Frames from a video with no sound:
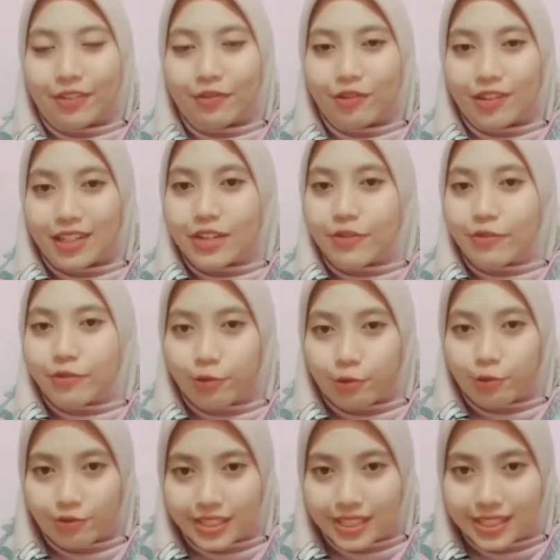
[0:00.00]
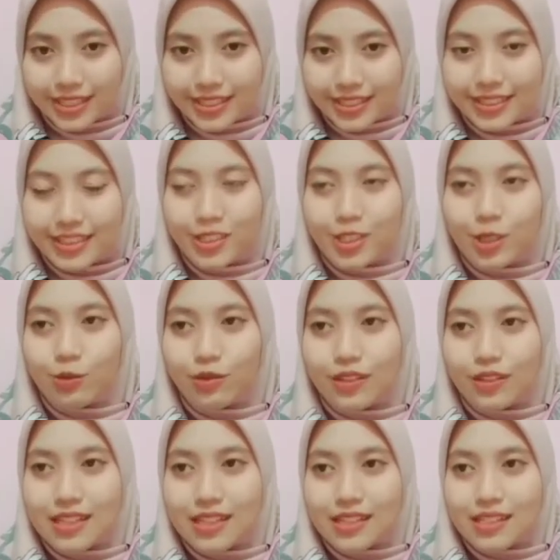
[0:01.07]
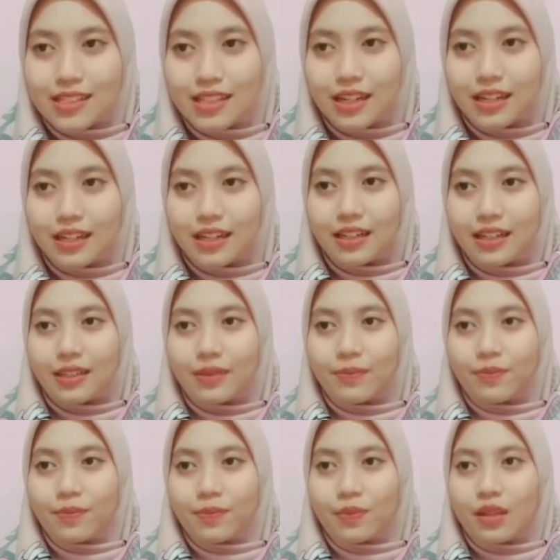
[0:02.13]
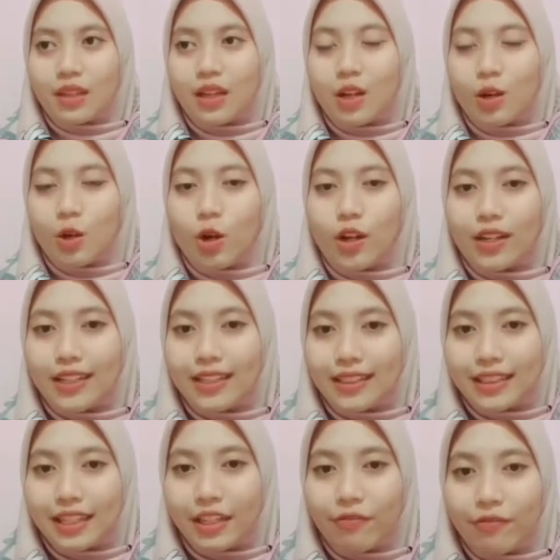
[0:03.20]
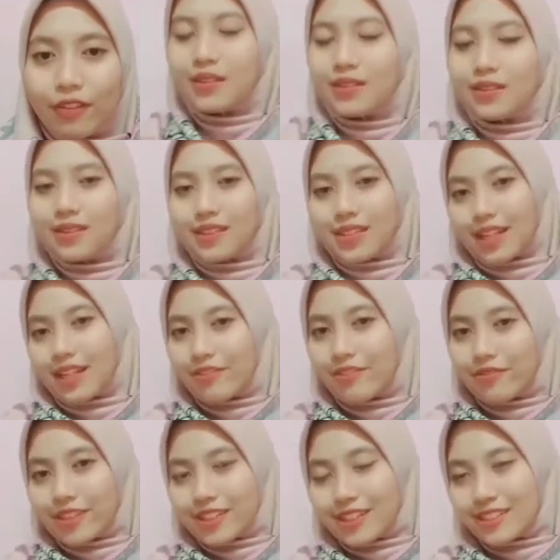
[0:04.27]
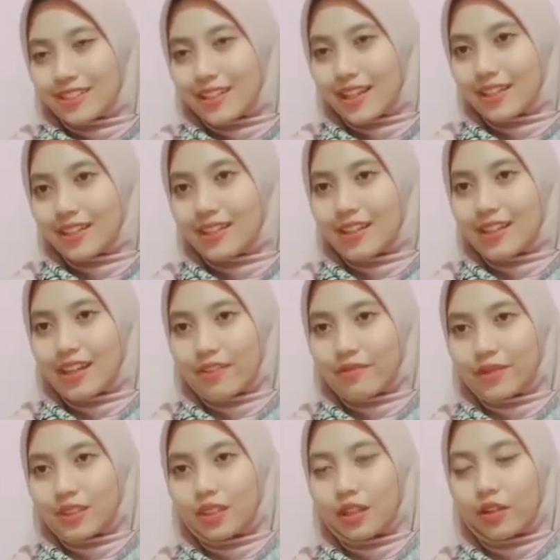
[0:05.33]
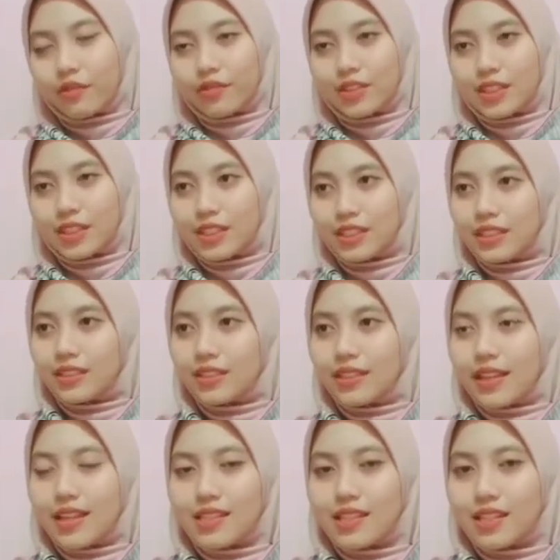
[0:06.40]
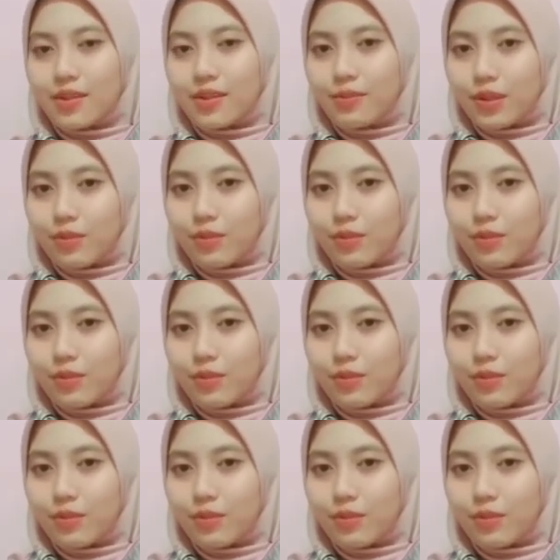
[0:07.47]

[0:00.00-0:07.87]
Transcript: for ensure the students cognitive. Okay, for the second level of the taxonomy